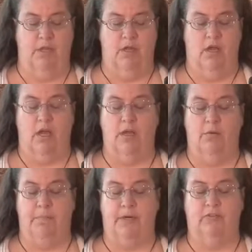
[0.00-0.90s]
I
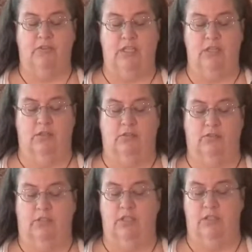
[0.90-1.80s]
hope our
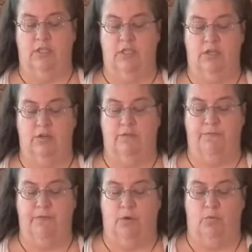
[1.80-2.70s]
seniors continue to
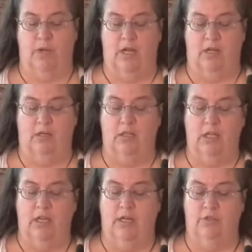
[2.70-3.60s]
feel well
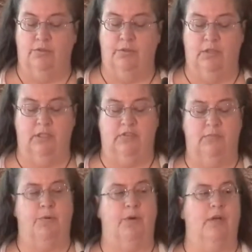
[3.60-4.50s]
and truly
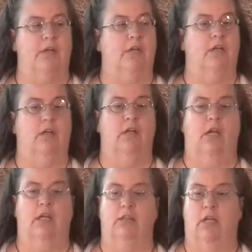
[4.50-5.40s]
supported
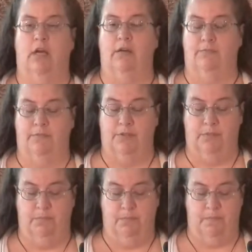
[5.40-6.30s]
and loved.
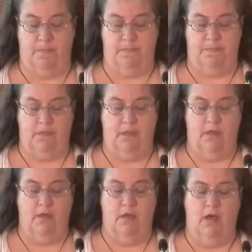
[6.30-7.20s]

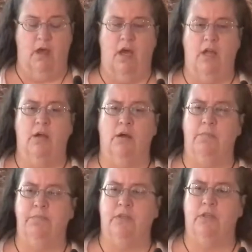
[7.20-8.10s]
I
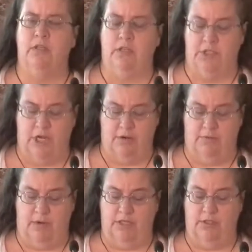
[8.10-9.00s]
hope the
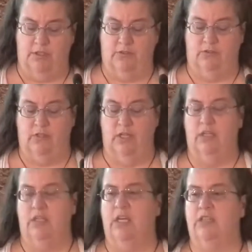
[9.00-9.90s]
generations
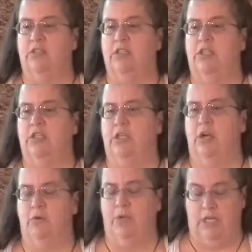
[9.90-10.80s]
get to
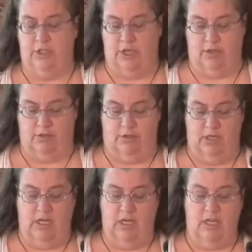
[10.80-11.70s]
know each other
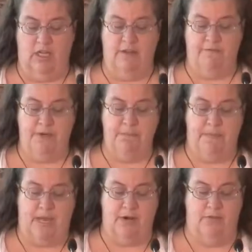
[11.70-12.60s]
even
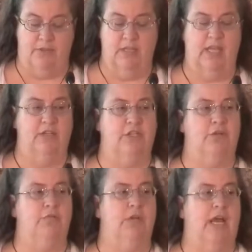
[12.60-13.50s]
better than they
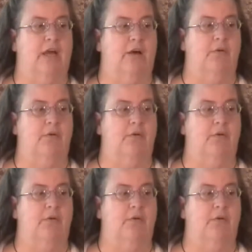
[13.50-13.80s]
do now.